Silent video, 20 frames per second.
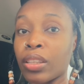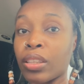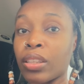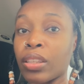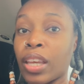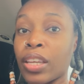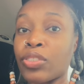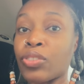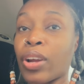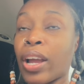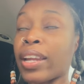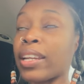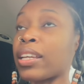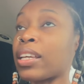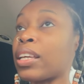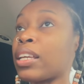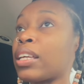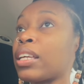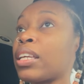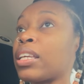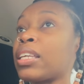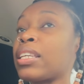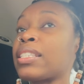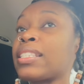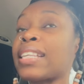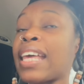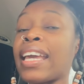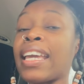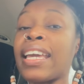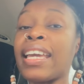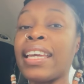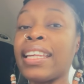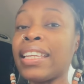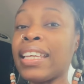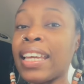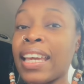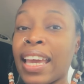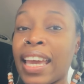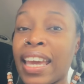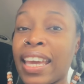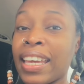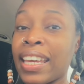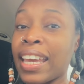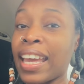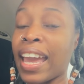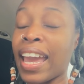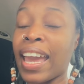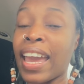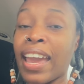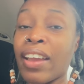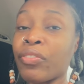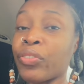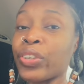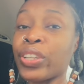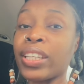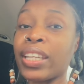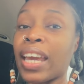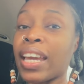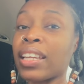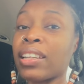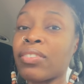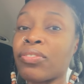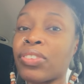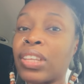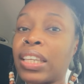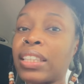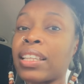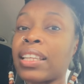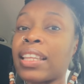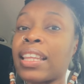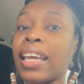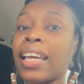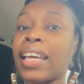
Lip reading: They trying to say any every negative thing that they